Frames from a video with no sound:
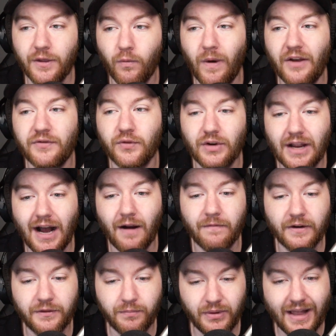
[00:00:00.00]
the Western
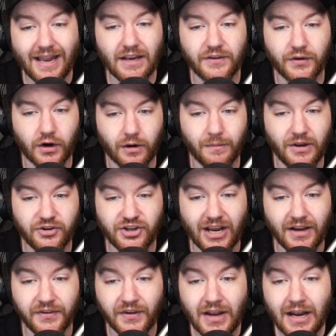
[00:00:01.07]
Conference play-in tournament
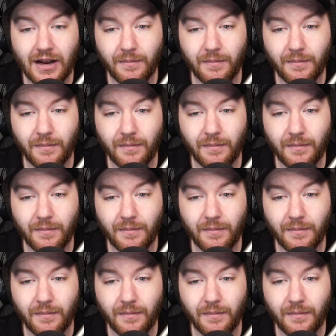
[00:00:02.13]
chase,